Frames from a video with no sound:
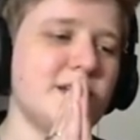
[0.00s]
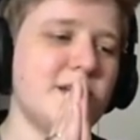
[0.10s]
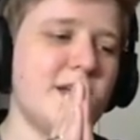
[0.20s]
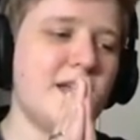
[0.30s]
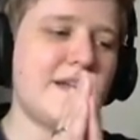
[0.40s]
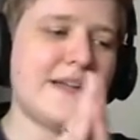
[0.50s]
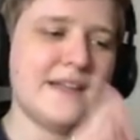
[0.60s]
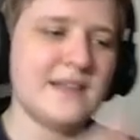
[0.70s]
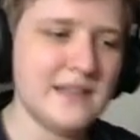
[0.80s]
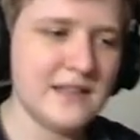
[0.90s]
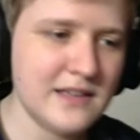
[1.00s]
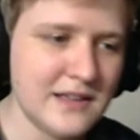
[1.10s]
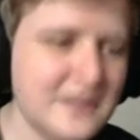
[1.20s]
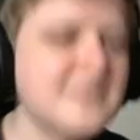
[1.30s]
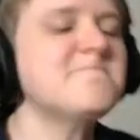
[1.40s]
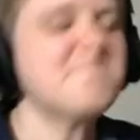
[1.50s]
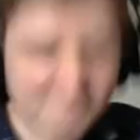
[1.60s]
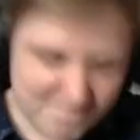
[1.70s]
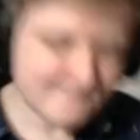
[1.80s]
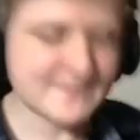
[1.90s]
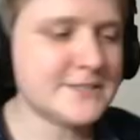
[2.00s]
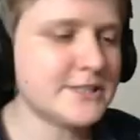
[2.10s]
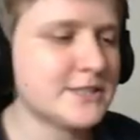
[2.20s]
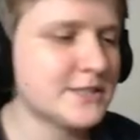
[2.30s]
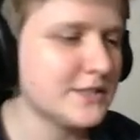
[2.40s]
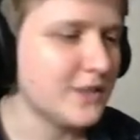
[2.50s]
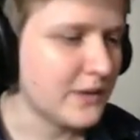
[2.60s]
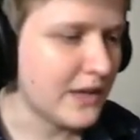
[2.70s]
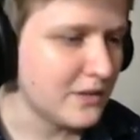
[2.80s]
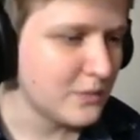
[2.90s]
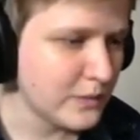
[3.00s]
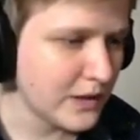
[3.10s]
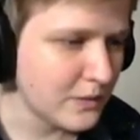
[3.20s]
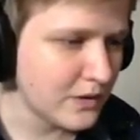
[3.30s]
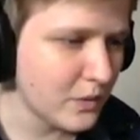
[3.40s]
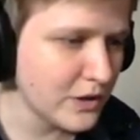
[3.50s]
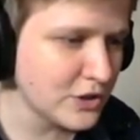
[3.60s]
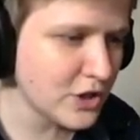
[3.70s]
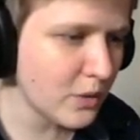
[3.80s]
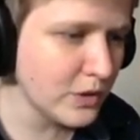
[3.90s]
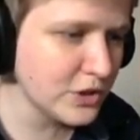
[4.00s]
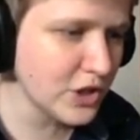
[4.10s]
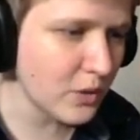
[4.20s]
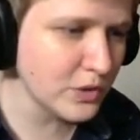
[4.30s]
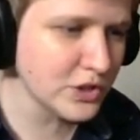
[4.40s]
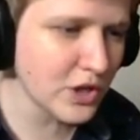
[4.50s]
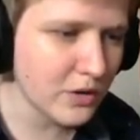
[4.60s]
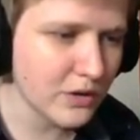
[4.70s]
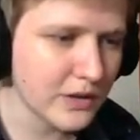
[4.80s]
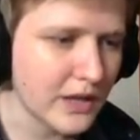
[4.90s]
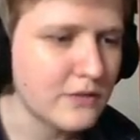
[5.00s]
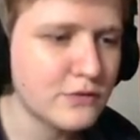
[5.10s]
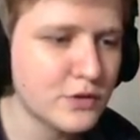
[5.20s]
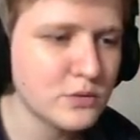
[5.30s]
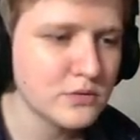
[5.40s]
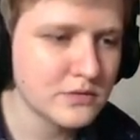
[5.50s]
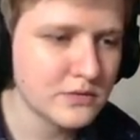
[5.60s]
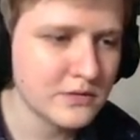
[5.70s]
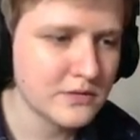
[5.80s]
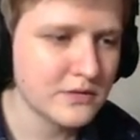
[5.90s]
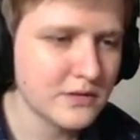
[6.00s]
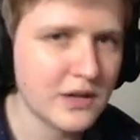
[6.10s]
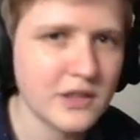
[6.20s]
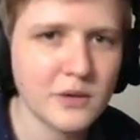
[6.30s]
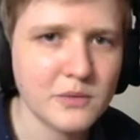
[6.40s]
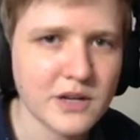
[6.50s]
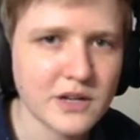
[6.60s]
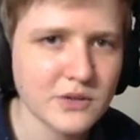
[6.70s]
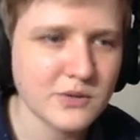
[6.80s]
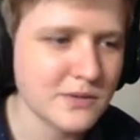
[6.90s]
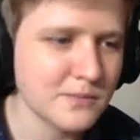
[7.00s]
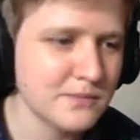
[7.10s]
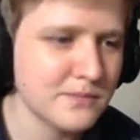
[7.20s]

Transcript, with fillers: I think we're about halfway home. Yes. Okay. Wait. No. Where'd you go? Where'd you go? Where'd you go? Out okay. Way, Good work. I thought we were gonna lose him.